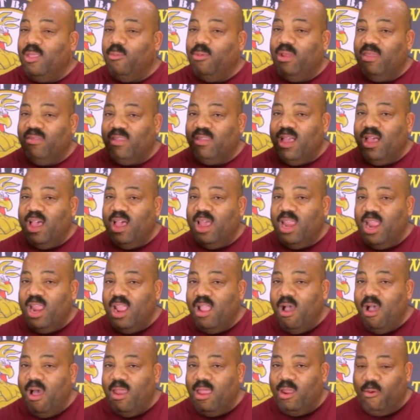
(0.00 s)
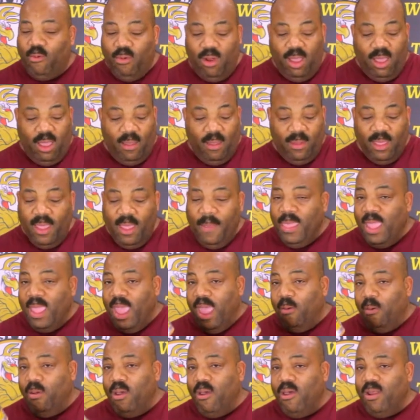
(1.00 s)
and the other one is a honey garlic rub.
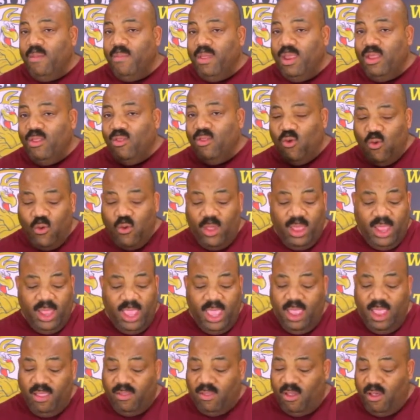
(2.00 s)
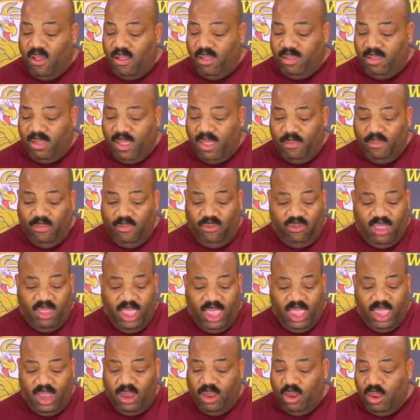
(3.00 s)
And we're going to be doing these on some
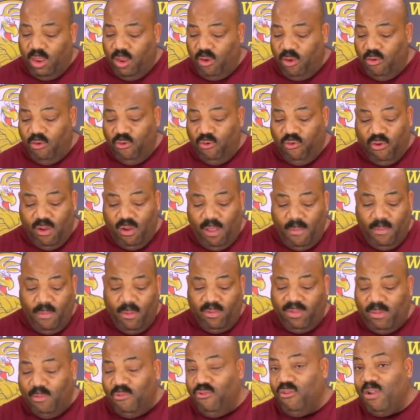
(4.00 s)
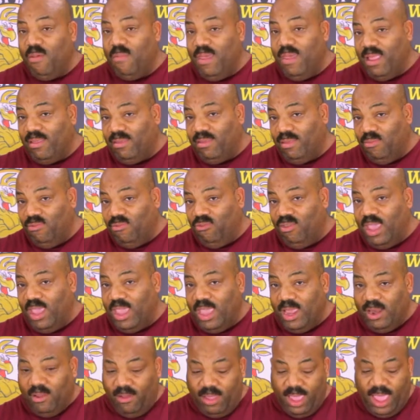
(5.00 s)
chicken drum, on some drumettes, some
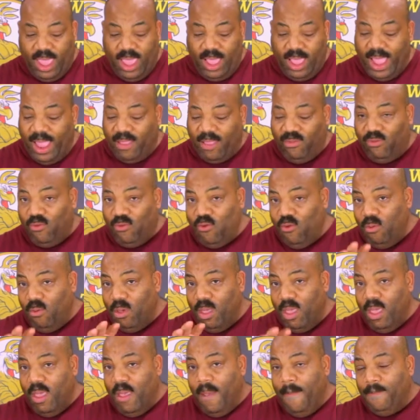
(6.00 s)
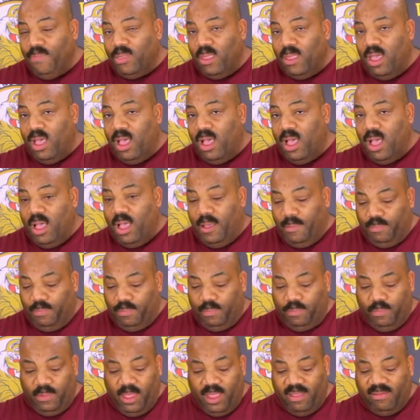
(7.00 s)
chicken, okay? I got two
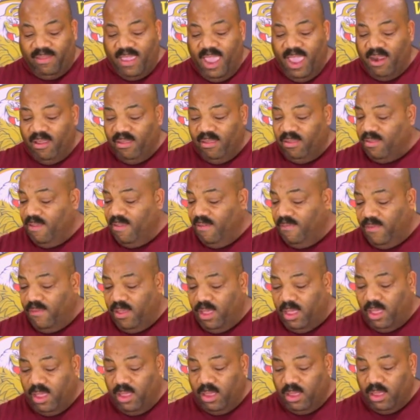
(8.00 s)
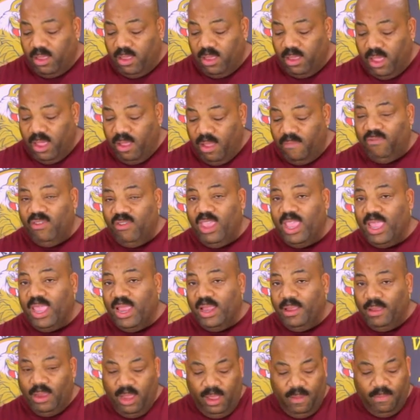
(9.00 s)
containers of
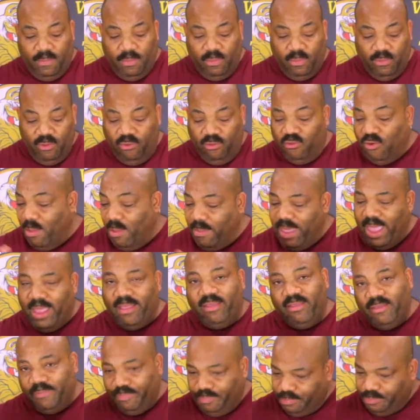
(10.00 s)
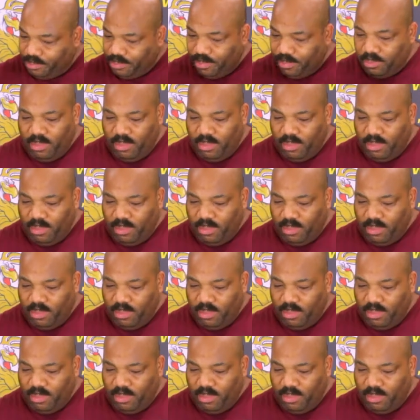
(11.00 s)
chicken drumettes.